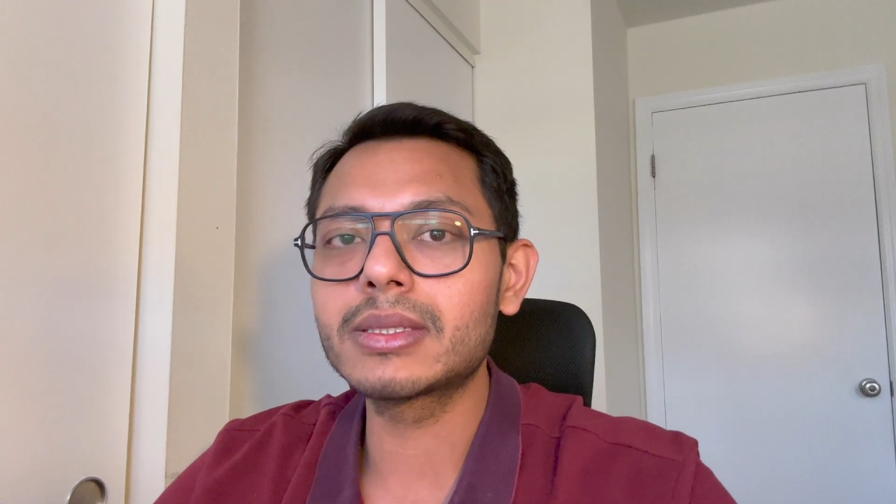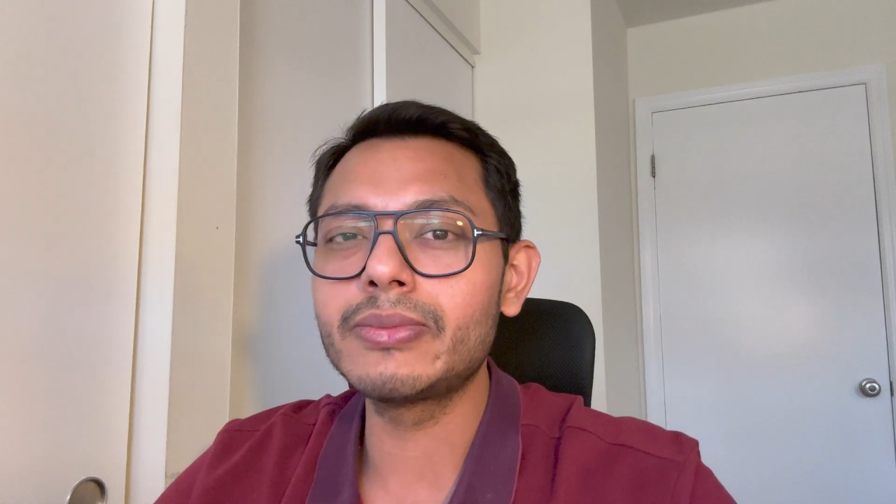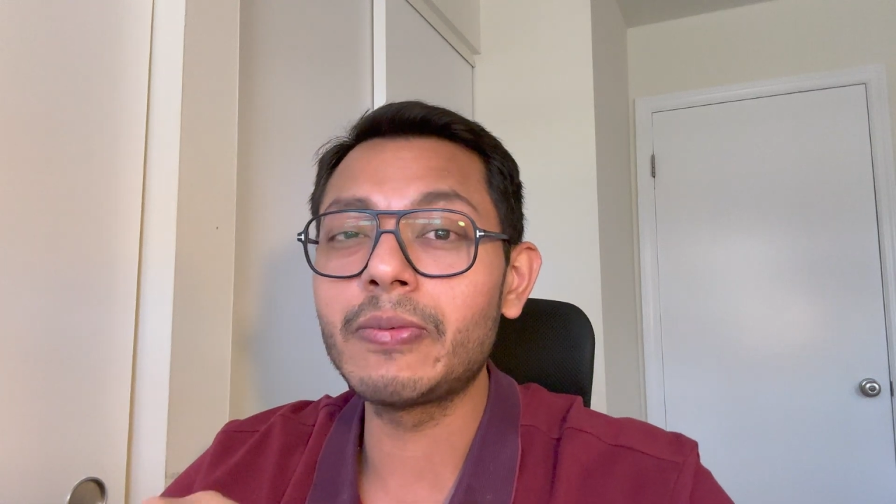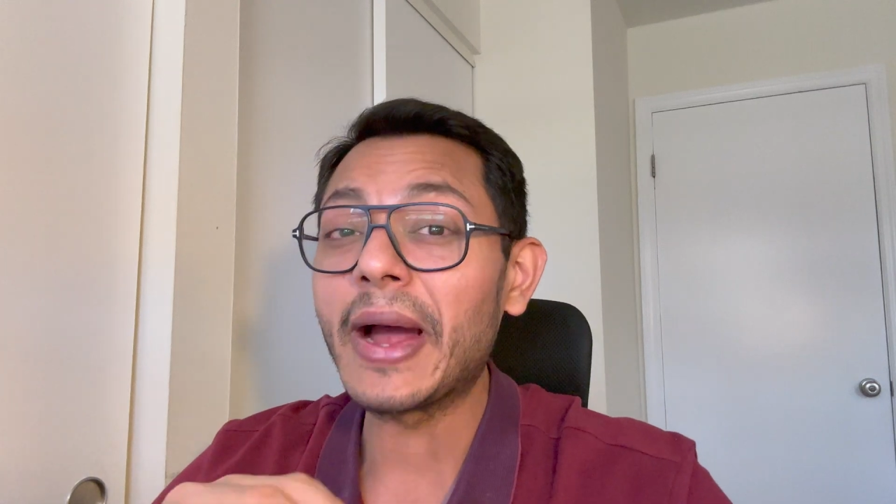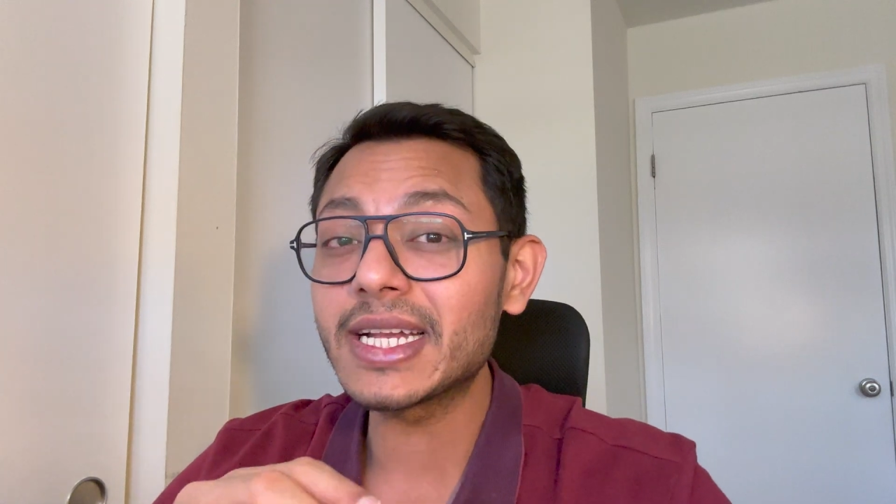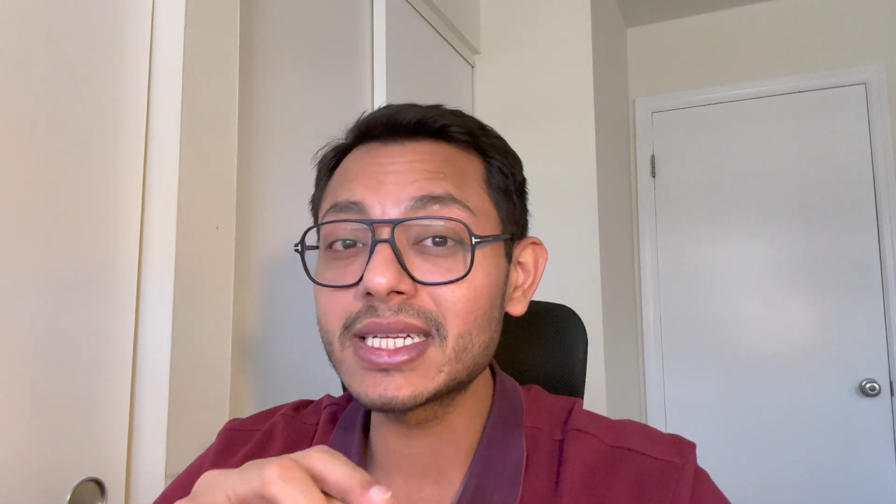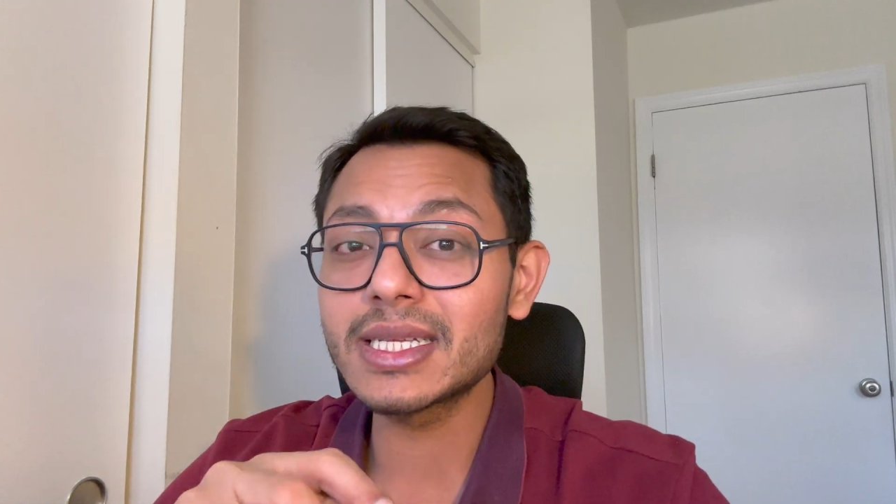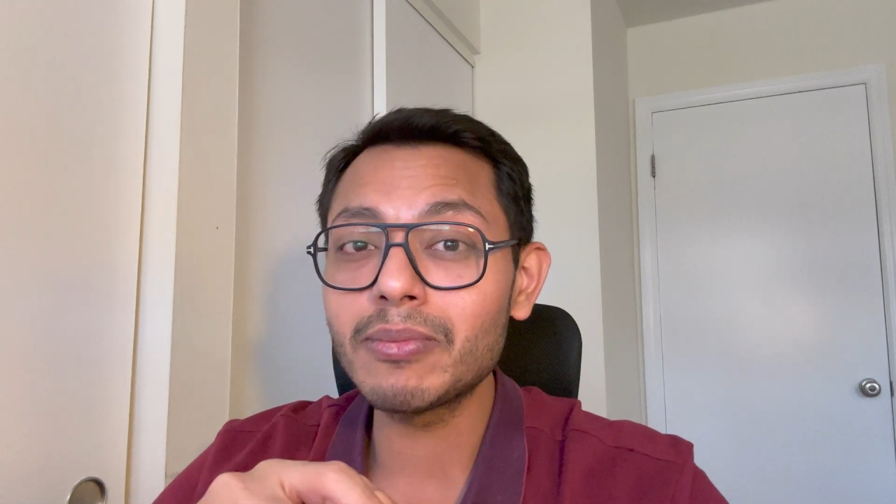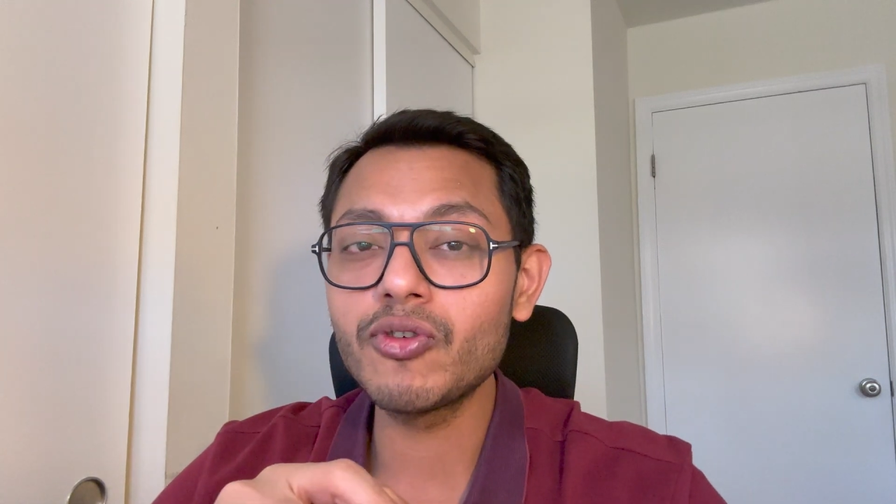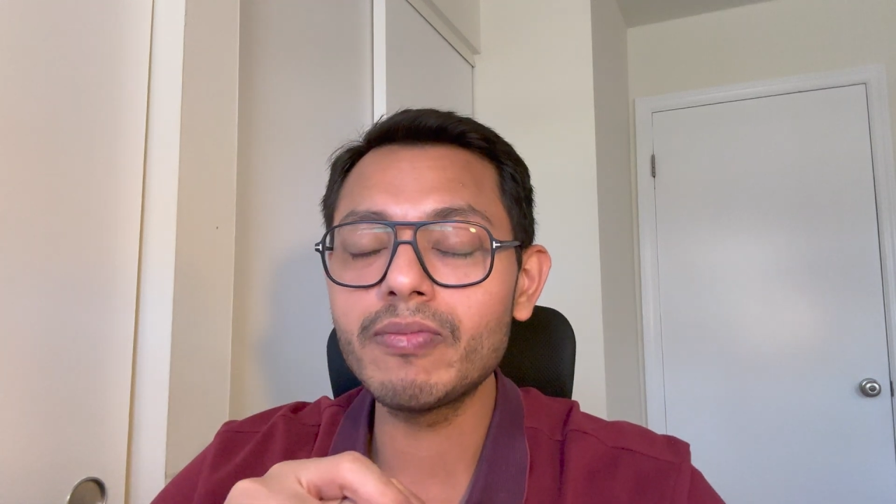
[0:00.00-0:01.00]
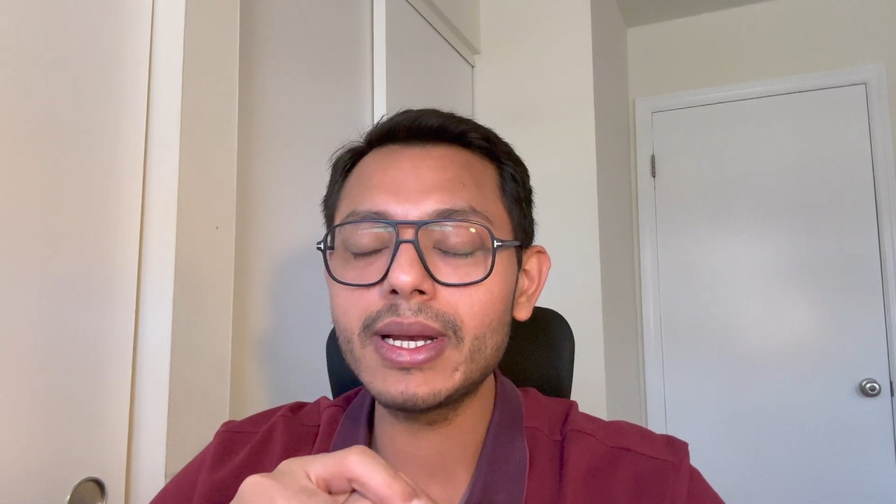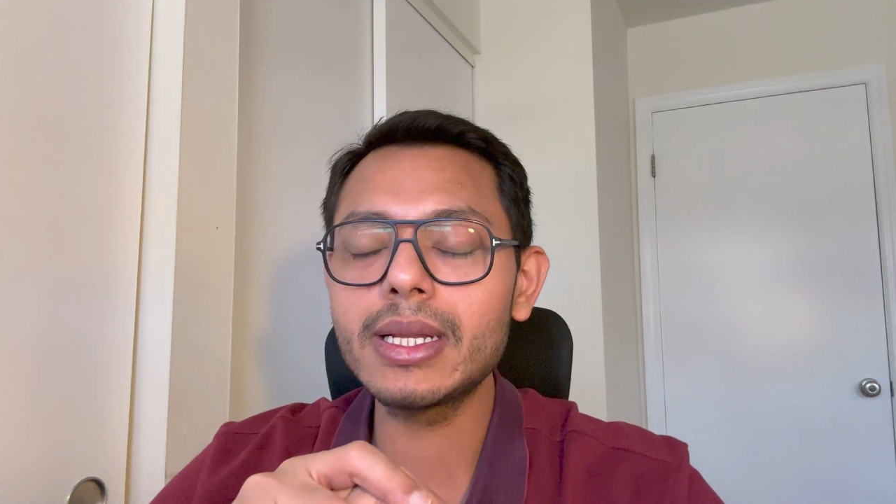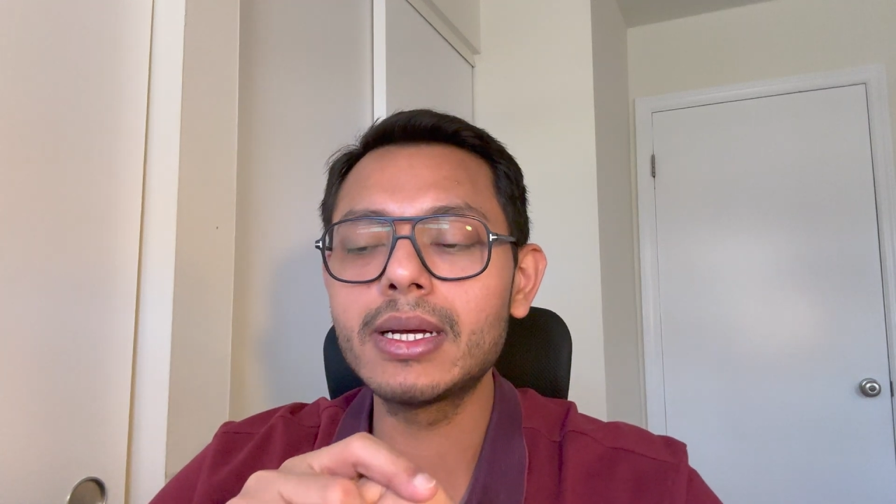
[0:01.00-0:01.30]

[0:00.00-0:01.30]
we might see some movement,